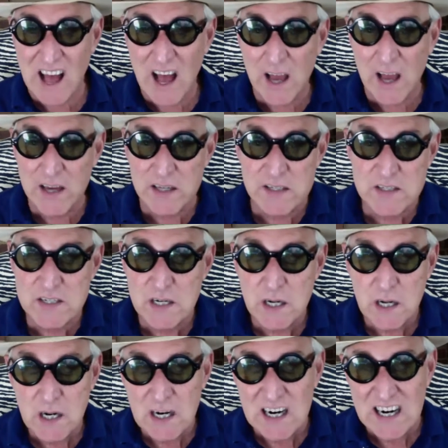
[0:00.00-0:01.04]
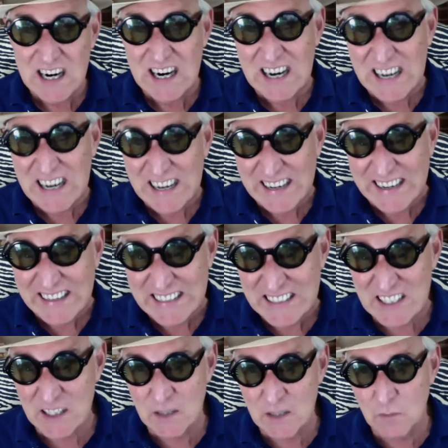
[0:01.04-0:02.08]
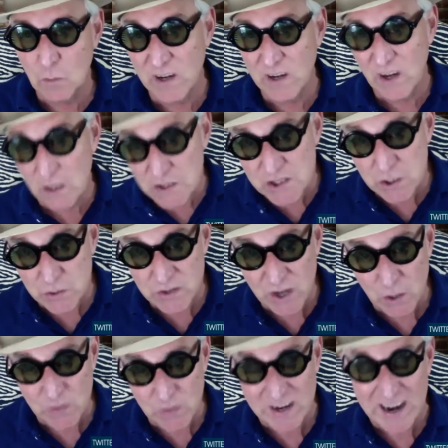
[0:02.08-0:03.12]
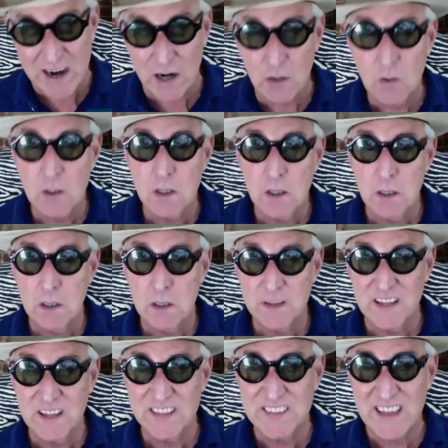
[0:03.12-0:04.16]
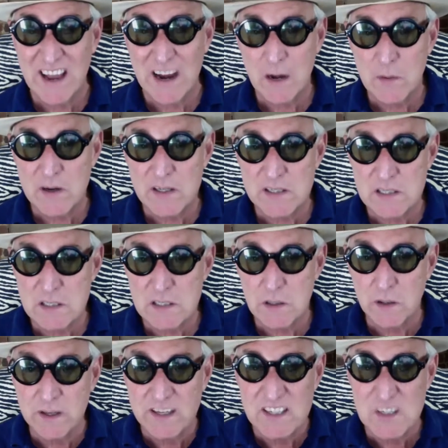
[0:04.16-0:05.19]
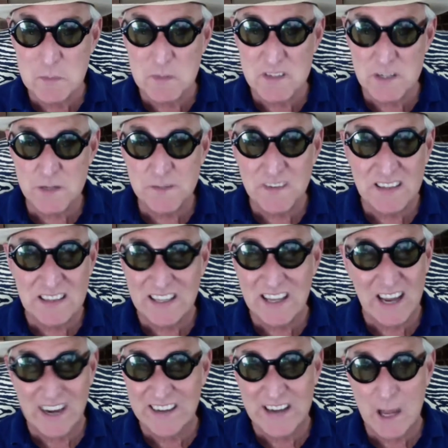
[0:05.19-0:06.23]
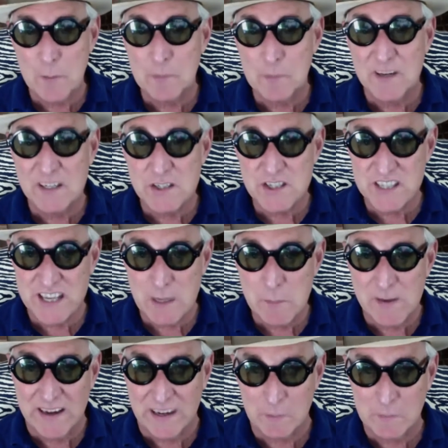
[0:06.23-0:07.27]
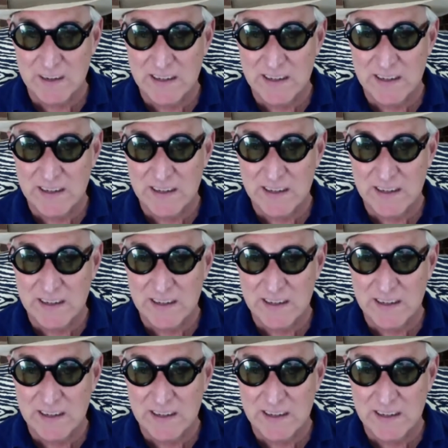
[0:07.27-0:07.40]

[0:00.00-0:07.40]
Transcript: lies. And we also know now that the IRS is looking specifically on ethics skimming,